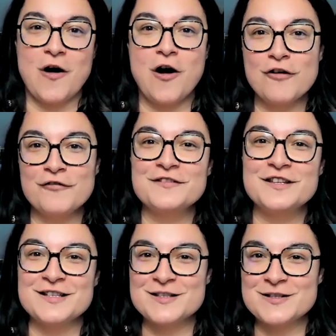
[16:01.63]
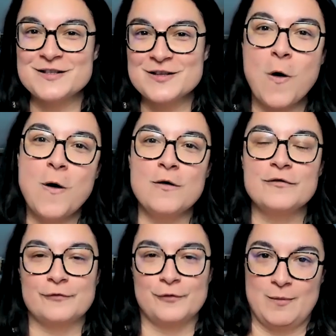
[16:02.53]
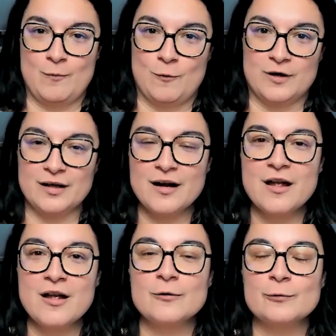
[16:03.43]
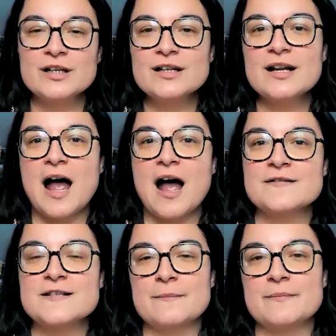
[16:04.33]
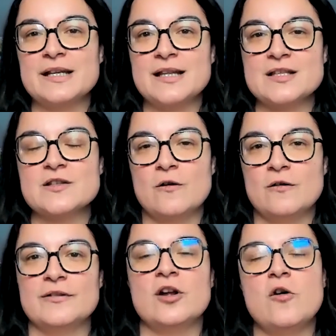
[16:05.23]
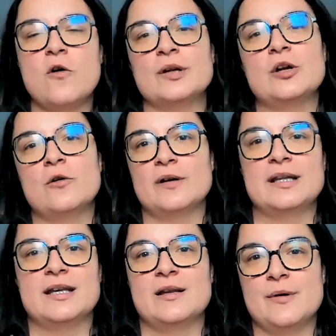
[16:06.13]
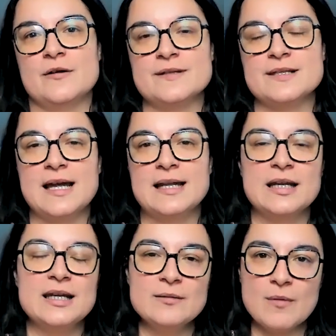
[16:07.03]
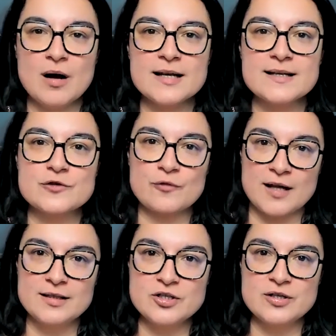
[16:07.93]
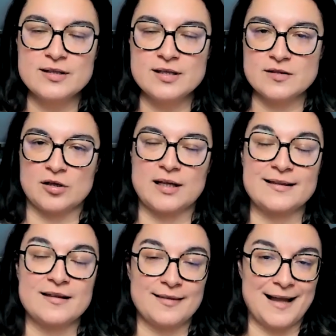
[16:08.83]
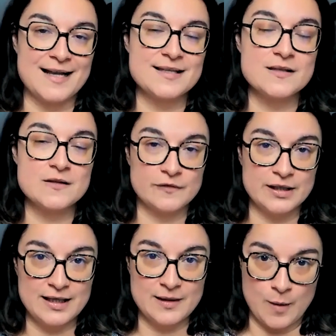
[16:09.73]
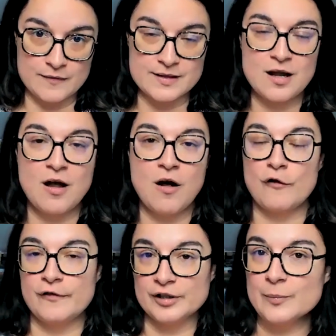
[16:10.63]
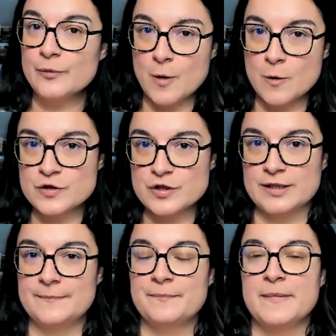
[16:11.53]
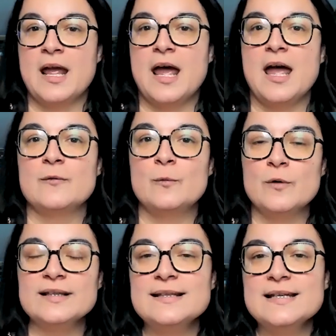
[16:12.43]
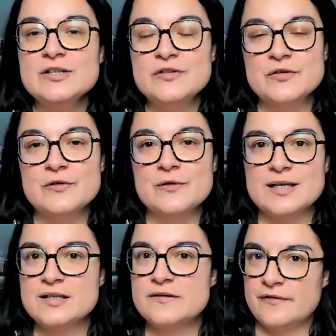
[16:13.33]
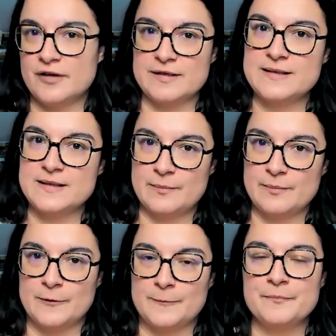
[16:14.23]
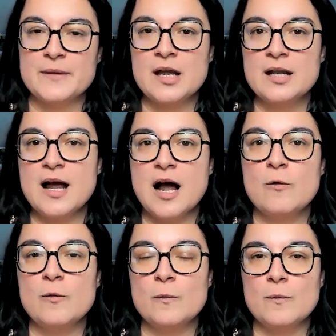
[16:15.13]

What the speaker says: of this whole framework, we're going to have something that's called the going emails. And in my strategy, these are like the last 3 emails of any promotion. And what they do is very simple. Now,